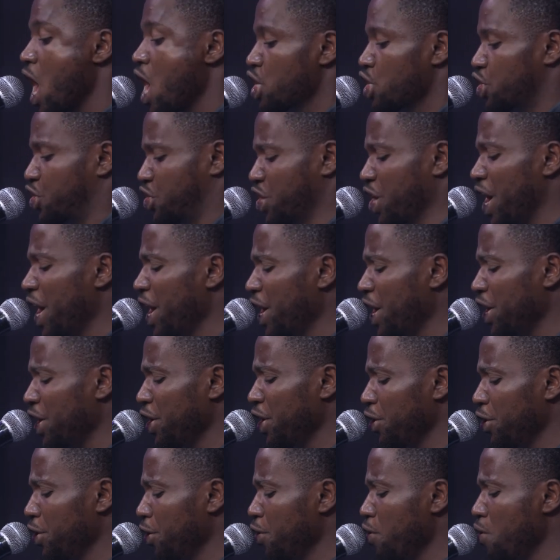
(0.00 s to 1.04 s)

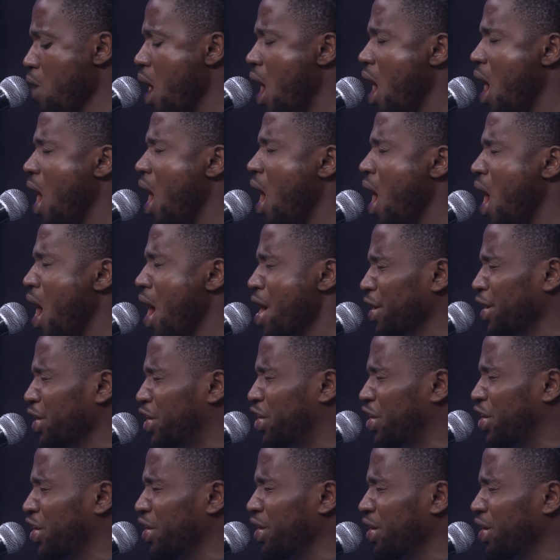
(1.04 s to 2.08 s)
Say you are
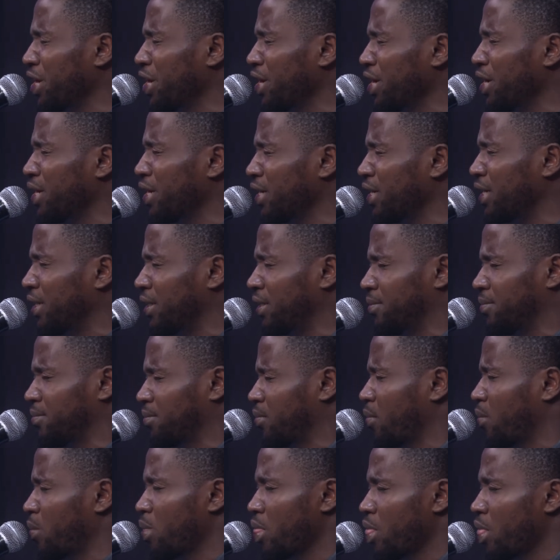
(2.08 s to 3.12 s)
here.
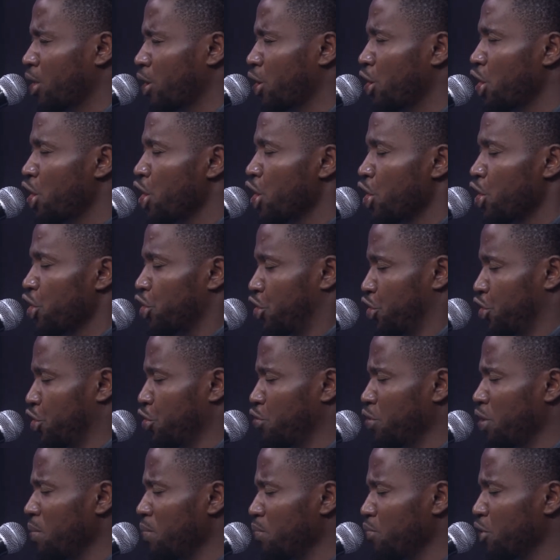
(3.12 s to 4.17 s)

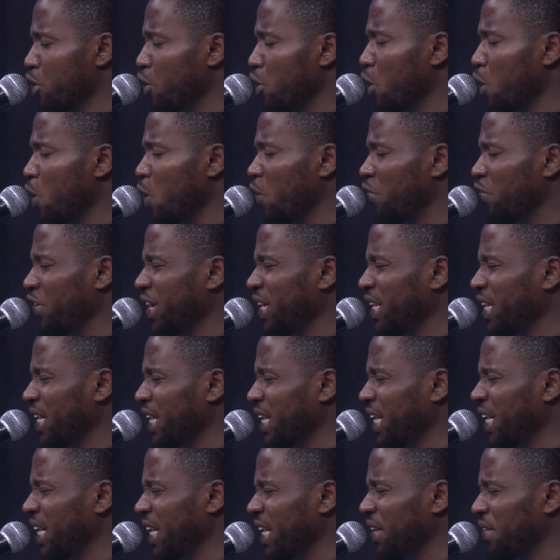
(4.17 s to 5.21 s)
You are moving
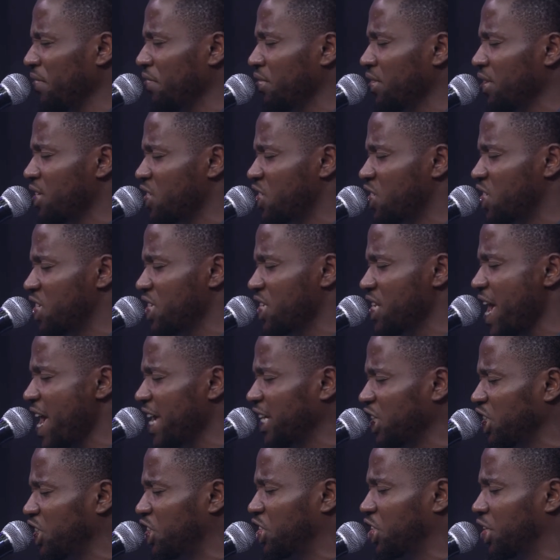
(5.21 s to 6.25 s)
in this
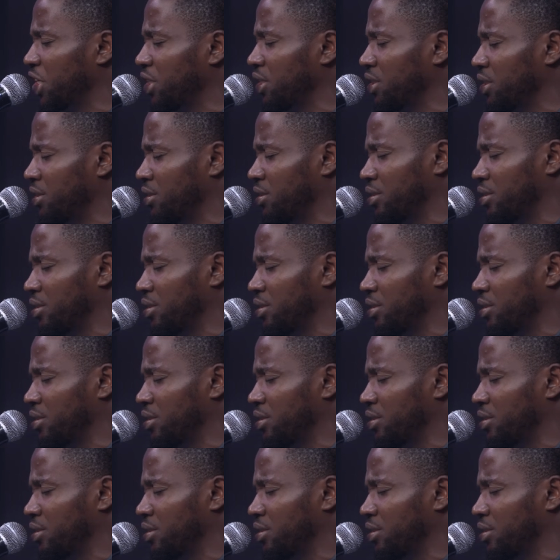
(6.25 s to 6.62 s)
nation.